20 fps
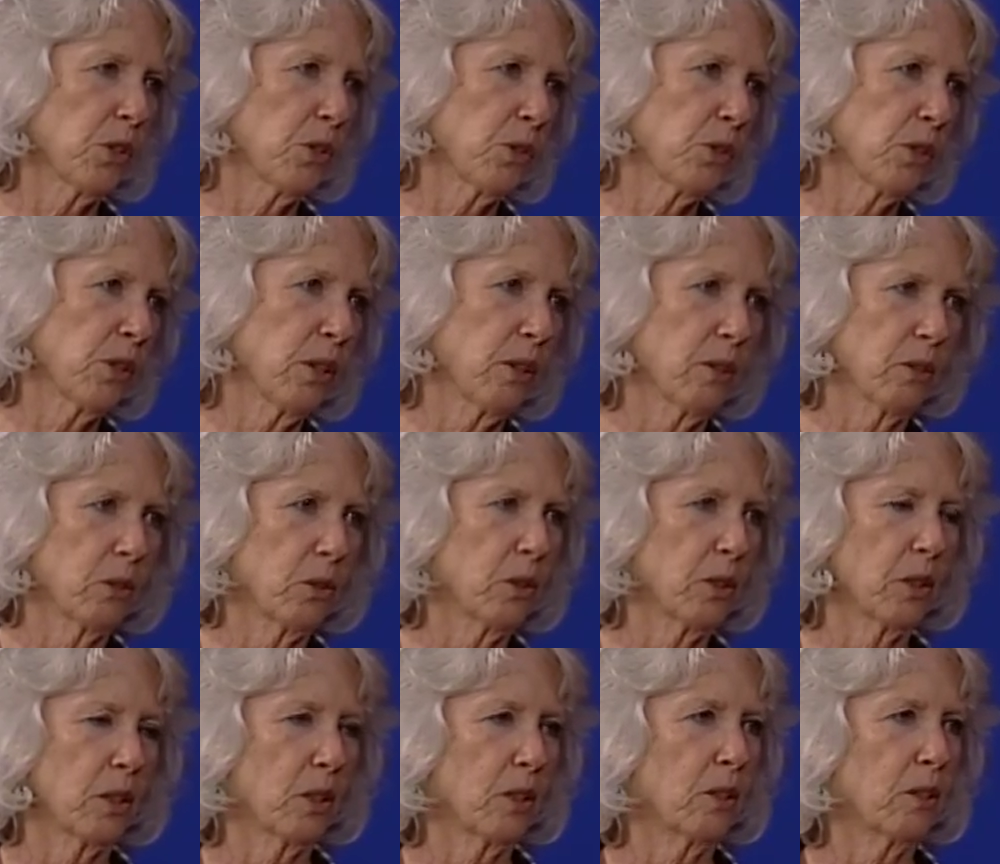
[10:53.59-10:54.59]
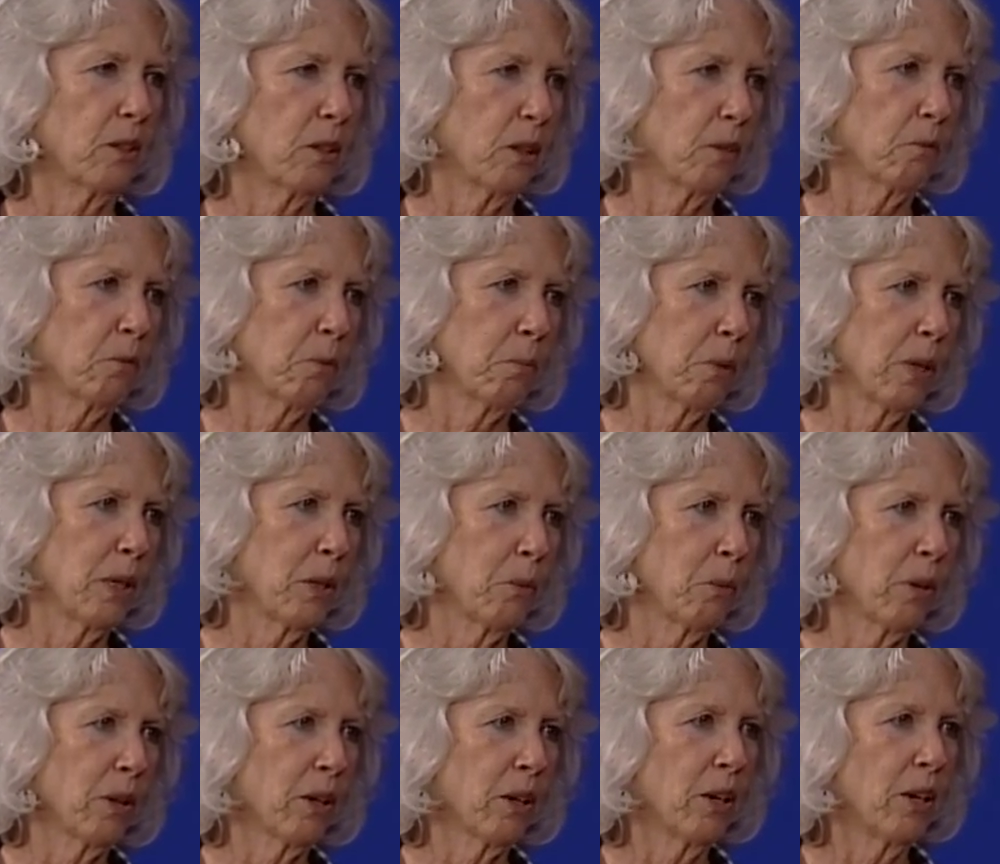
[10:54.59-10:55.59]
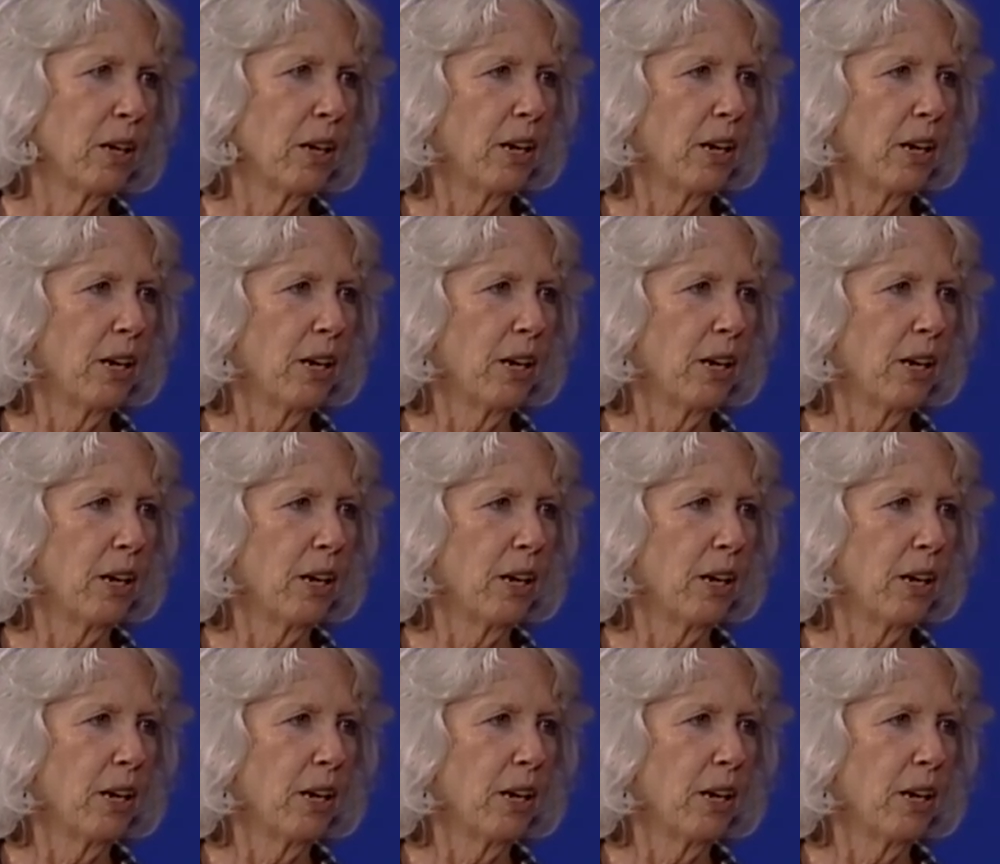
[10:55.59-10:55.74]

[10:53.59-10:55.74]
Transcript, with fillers: and you said it could come from anywhere.